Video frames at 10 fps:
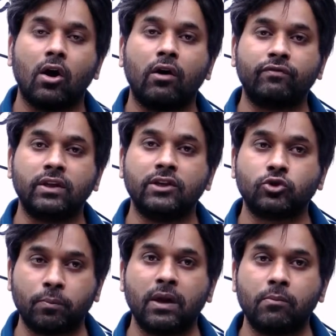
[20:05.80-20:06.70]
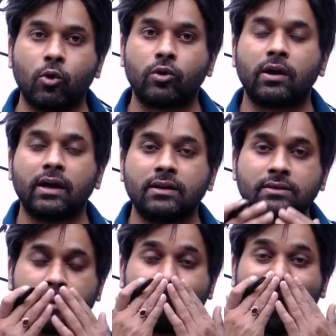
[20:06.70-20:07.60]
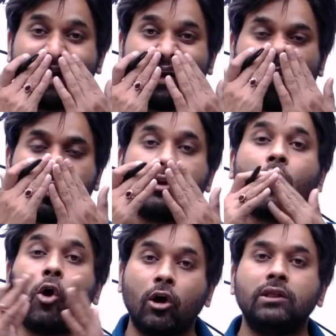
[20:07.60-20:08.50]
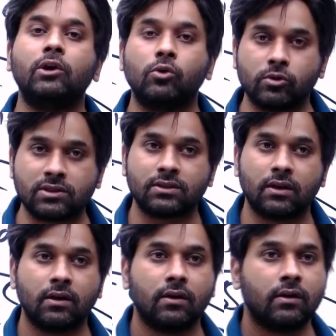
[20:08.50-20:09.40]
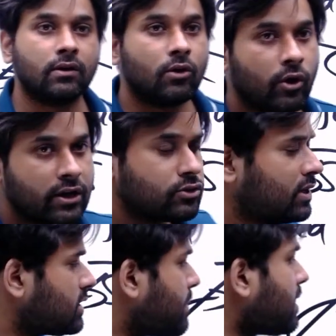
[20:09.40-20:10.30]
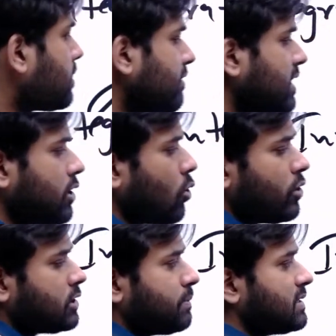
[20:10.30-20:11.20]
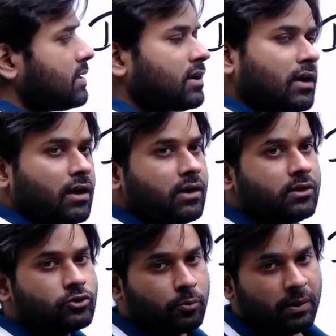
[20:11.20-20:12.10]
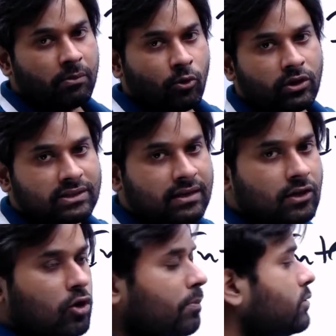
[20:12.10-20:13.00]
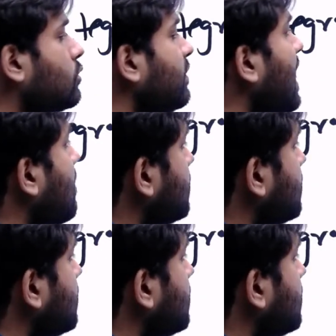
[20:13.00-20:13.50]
of the Supreme Court is binding on all the courts. Okay, so it doesn't matter where the court is present, Supreme Court is at the top. So we have a